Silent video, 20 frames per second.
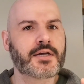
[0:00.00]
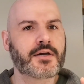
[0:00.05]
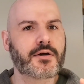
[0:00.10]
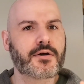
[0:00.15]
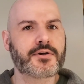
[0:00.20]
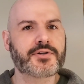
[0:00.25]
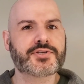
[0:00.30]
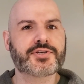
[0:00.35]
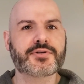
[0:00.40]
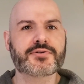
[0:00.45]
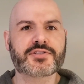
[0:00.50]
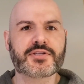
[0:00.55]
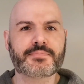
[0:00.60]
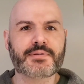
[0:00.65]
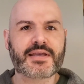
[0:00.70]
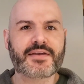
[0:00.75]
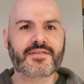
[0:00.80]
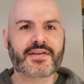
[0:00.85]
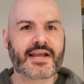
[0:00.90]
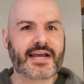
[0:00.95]
urge you to
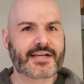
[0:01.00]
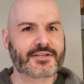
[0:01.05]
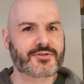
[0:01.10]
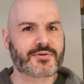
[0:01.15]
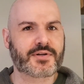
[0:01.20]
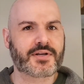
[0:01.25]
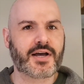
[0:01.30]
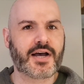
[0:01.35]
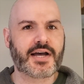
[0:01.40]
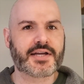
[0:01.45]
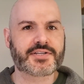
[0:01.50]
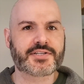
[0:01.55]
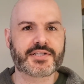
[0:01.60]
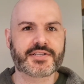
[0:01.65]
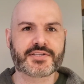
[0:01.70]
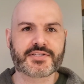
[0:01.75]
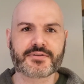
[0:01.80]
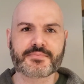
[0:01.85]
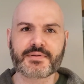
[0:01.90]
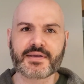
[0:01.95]
be even extra cautious,